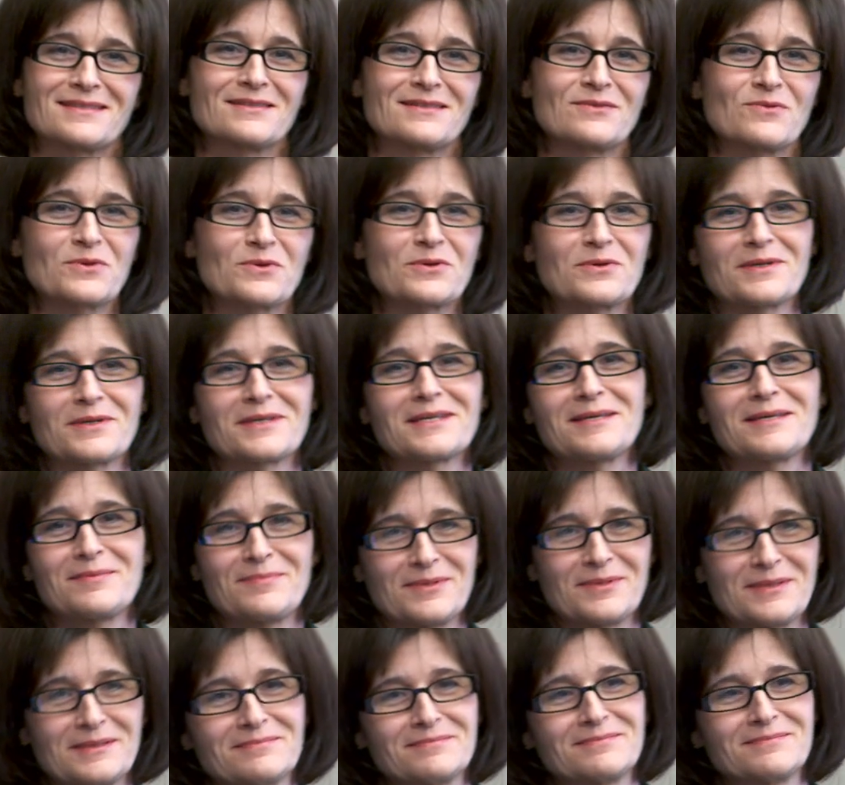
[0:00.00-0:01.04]
In order to
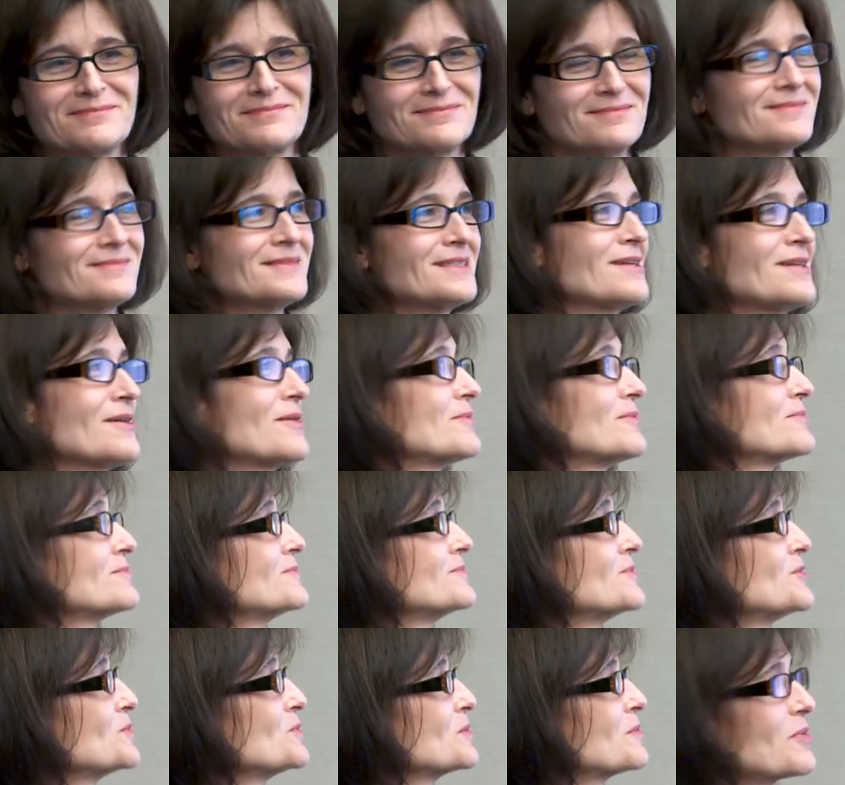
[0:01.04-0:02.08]
keep it,
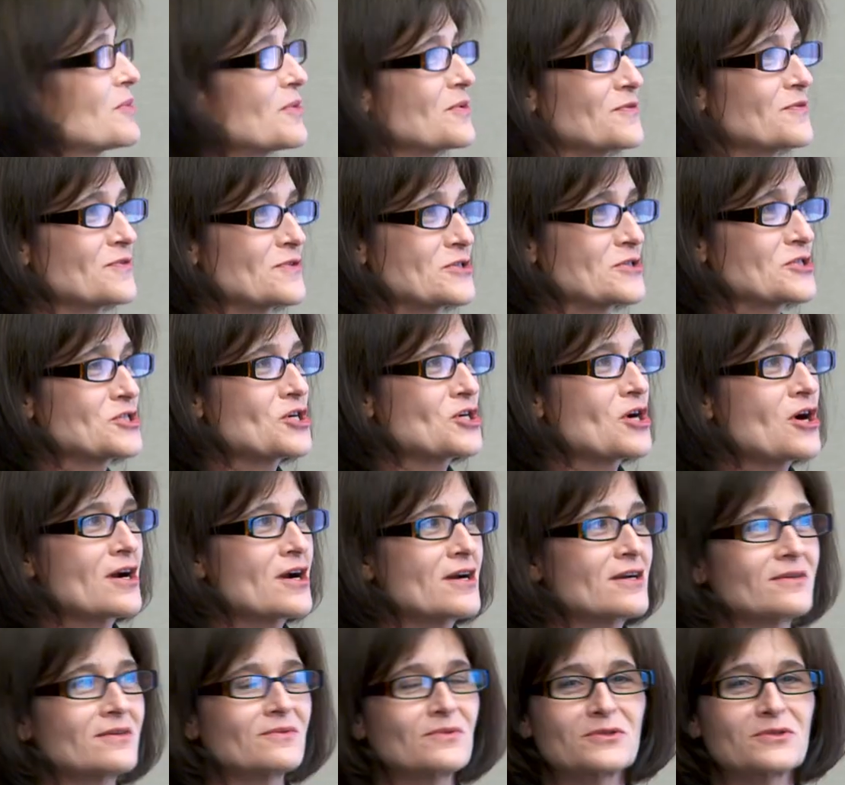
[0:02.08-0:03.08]
doable for a chart,